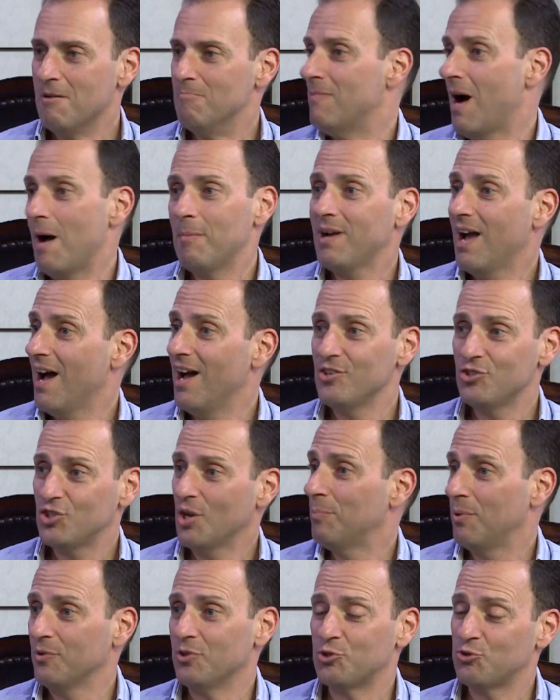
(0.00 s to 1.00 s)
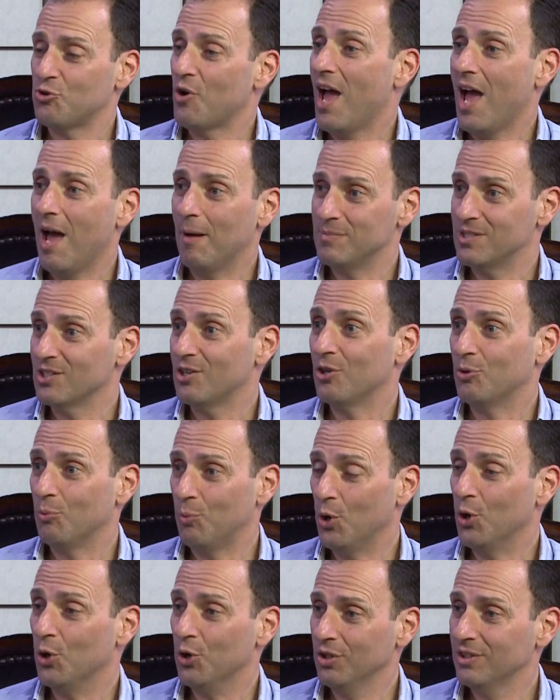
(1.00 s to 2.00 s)
mum can't jump on the tram to go to
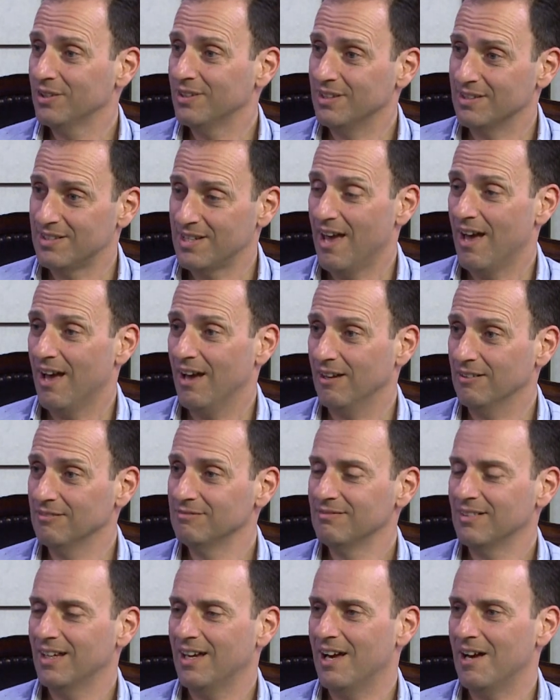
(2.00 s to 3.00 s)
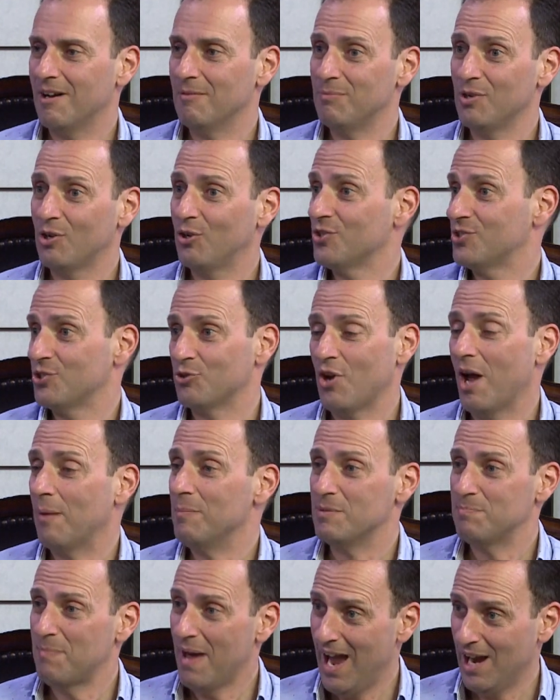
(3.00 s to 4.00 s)
work in town because the
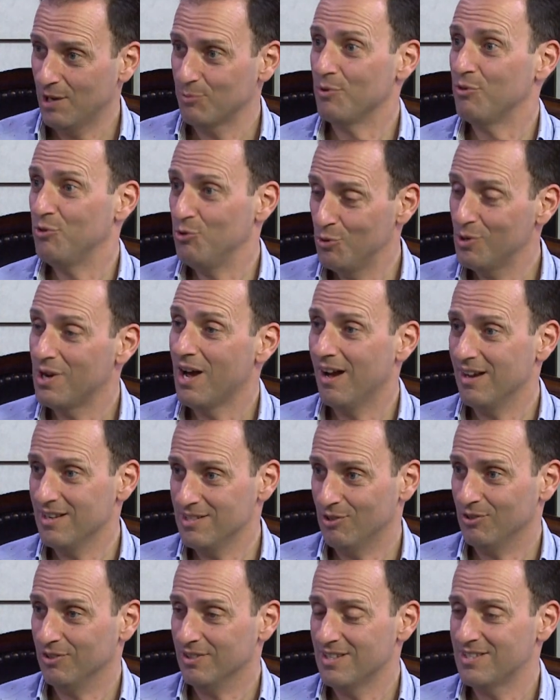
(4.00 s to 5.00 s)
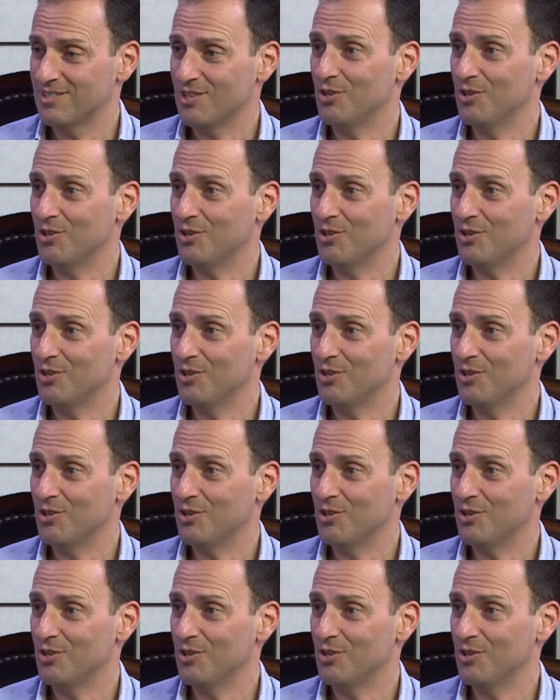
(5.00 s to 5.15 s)
tram is packed with you guys on it."